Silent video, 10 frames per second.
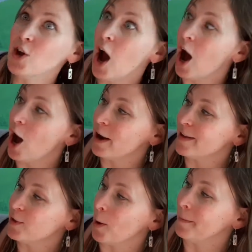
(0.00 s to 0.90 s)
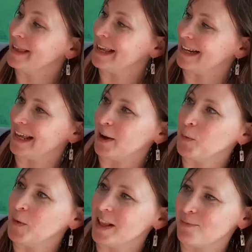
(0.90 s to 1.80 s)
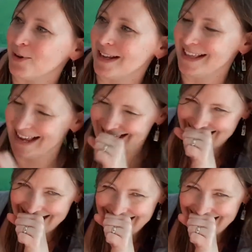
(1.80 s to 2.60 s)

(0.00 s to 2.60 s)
can't stop giggling and whispering together.